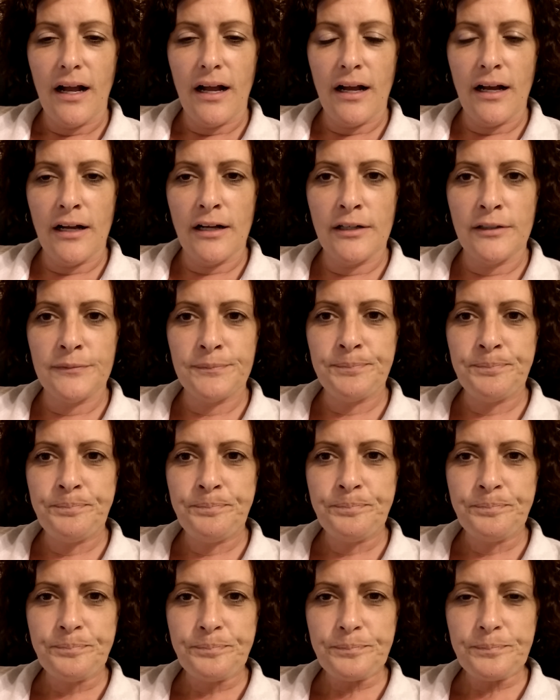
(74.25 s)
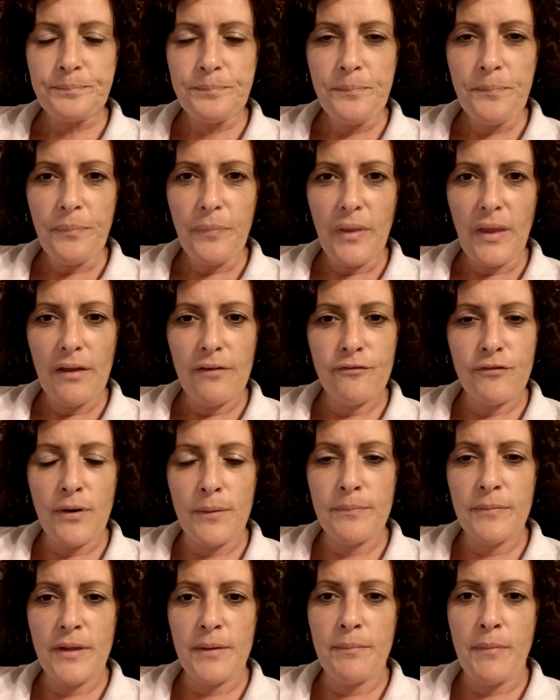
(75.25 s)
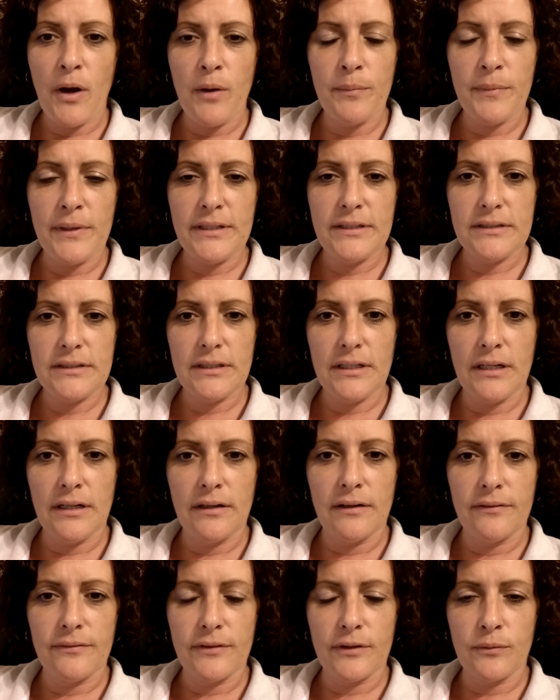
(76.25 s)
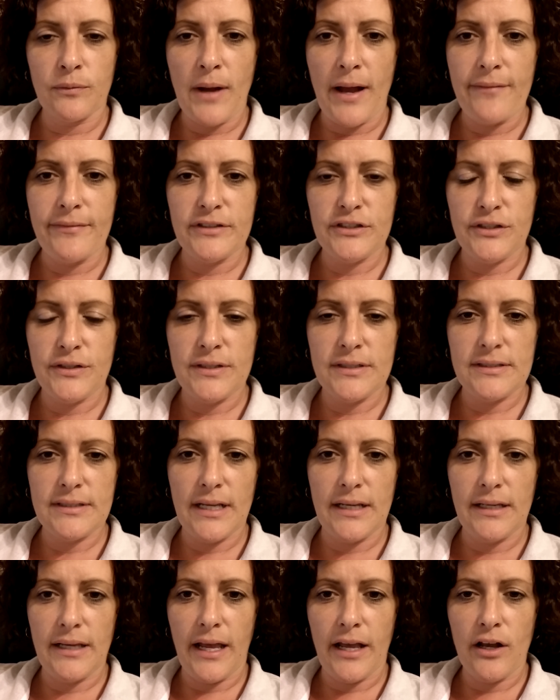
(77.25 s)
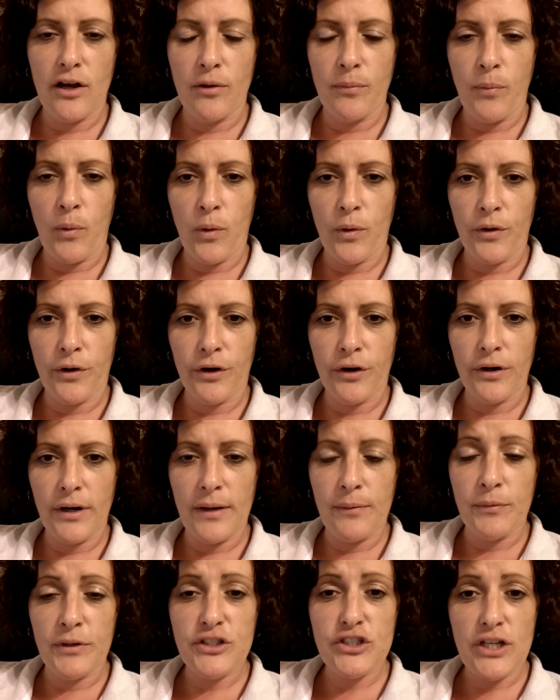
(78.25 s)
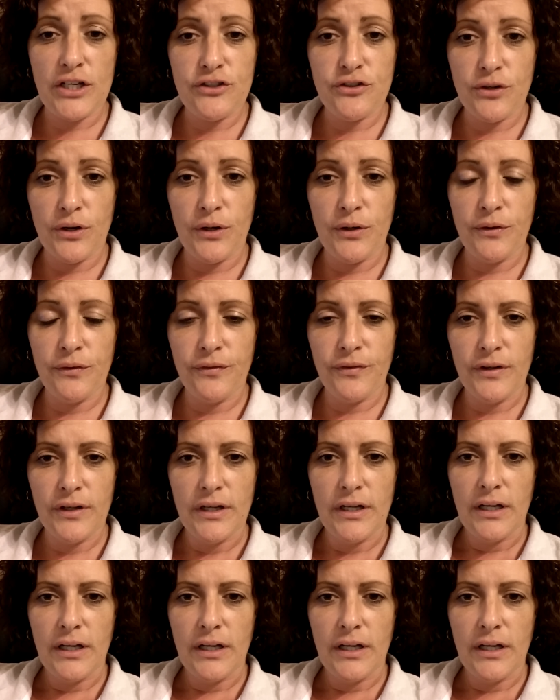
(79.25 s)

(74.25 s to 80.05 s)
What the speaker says: From the moment of arriving to the San Diego border, in which I drove,